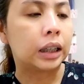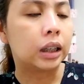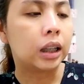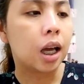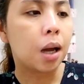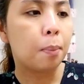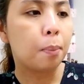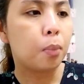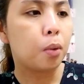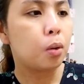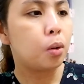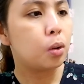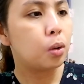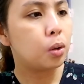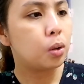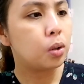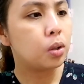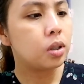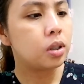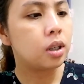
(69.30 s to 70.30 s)

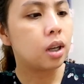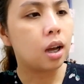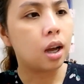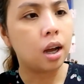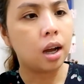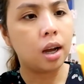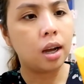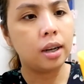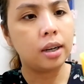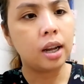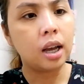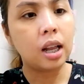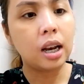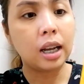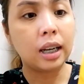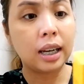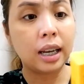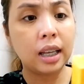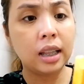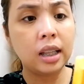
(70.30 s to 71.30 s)
tapos
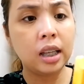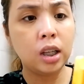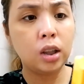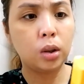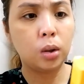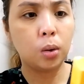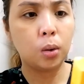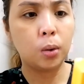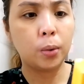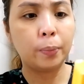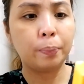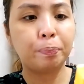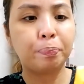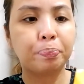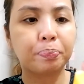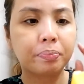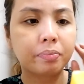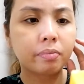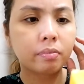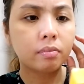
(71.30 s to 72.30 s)
nakalagay dito,
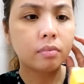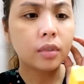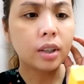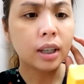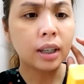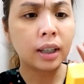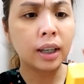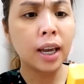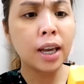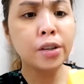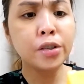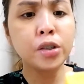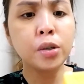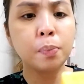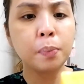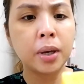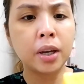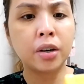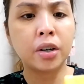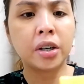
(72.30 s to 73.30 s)
get
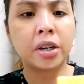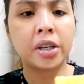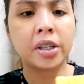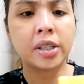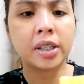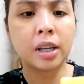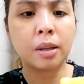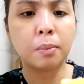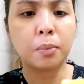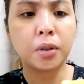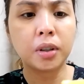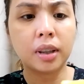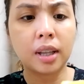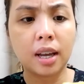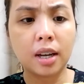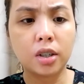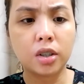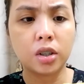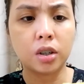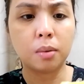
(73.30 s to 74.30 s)
superior sun
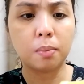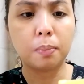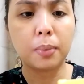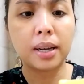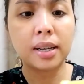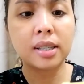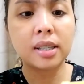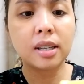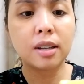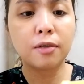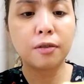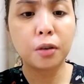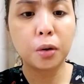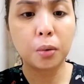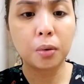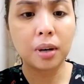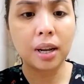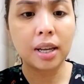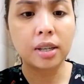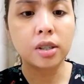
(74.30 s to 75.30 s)
protection plus the
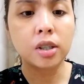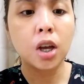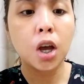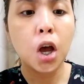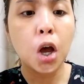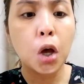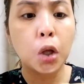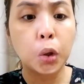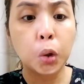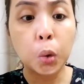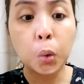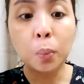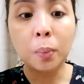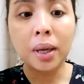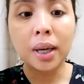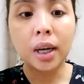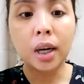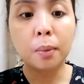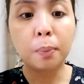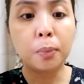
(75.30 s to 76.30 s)
flawless no
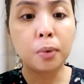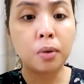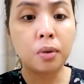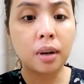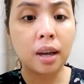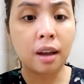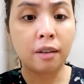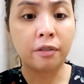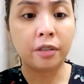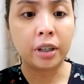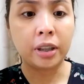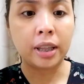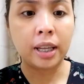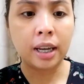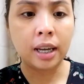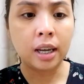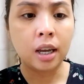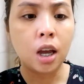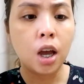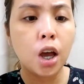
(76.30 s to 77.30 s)
makeup look
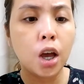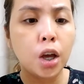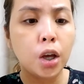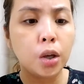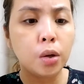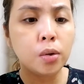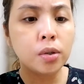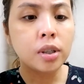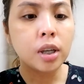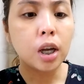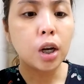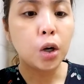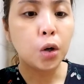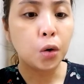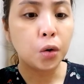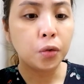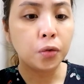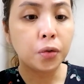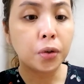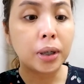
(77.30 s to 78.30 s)
everyday. Use
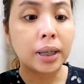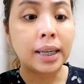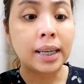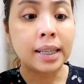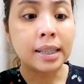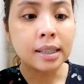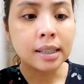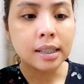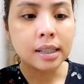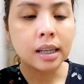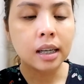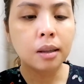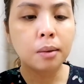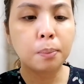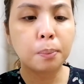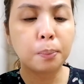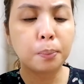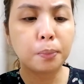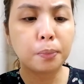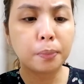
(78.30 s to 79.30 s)
alone for
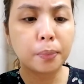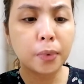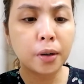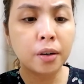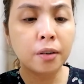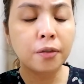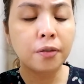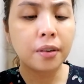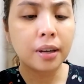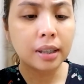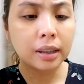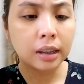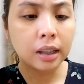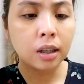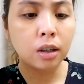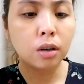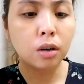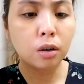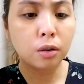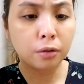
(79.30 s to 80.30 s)
instant
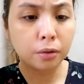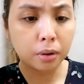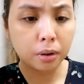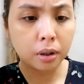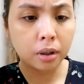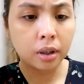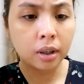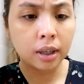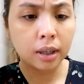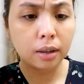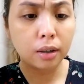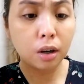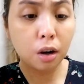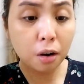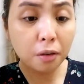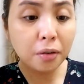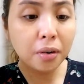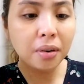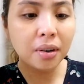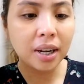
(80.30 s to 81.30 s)
perfecting
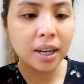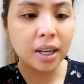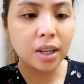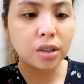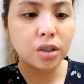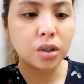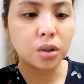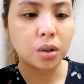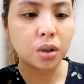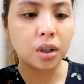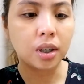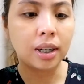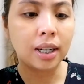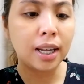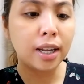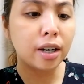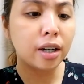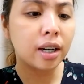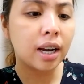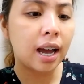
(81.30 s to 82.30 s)
coverage or
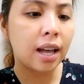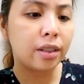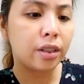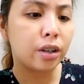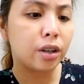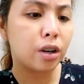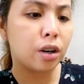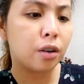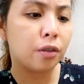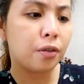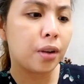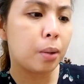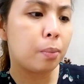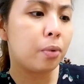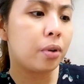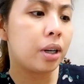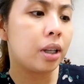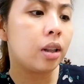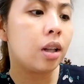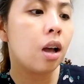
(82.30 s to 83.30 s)
layer under your
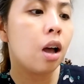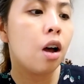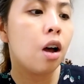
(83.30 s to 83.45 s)
favorite